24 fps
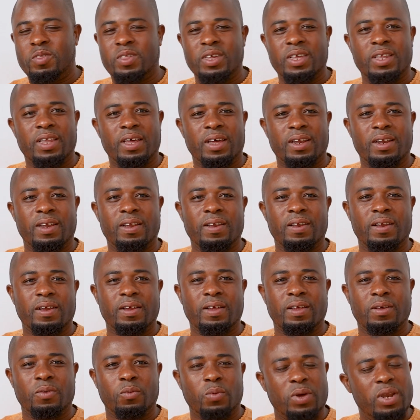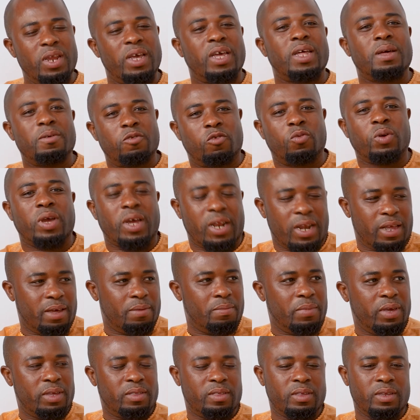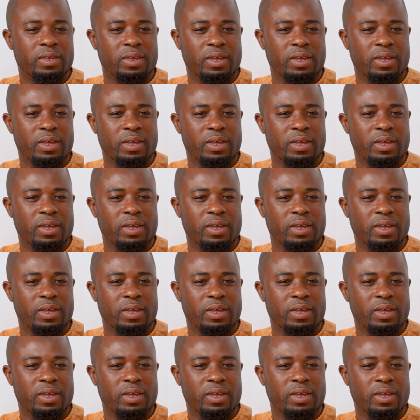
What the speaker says: see that when it comes to climate,